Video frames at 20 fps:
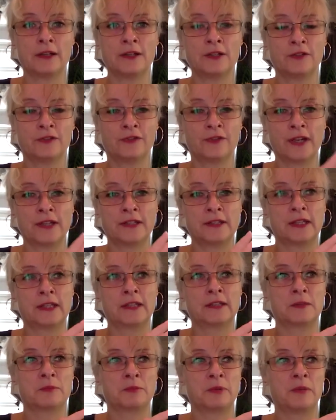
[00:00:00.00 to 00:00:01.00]
you finding
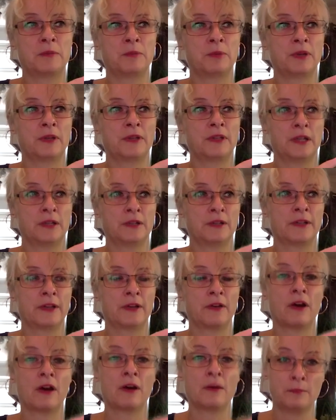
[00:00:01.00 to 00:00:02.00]
that people, you know, that
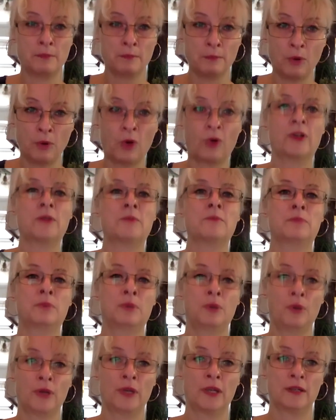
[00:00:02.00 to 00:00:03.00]
there are more
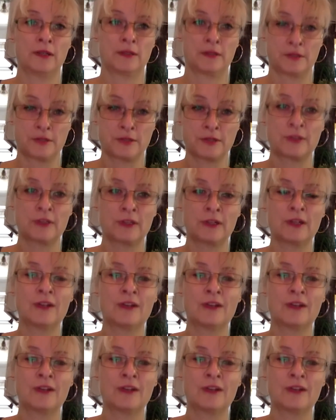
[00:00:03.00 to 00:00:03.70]
employers